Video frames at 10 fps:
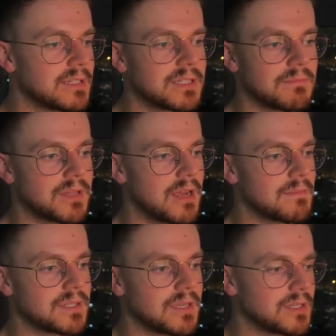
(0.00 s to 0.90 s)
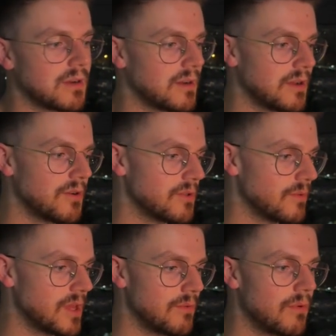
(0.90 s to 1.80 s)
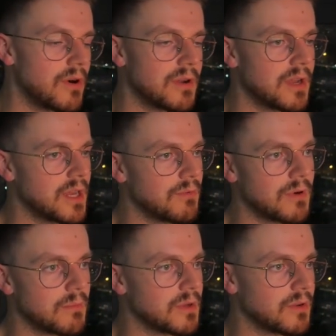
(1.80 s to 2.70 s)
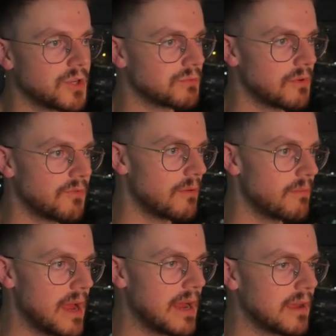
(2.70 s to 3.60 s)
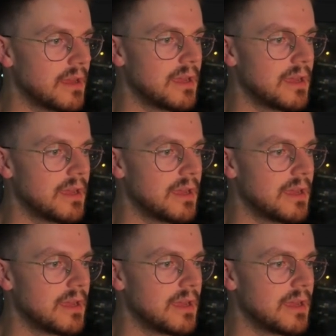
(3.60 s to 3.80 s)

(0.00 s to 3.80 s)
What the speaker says: Sometimes things are going to go the way you want, and you want to be able to just revert back.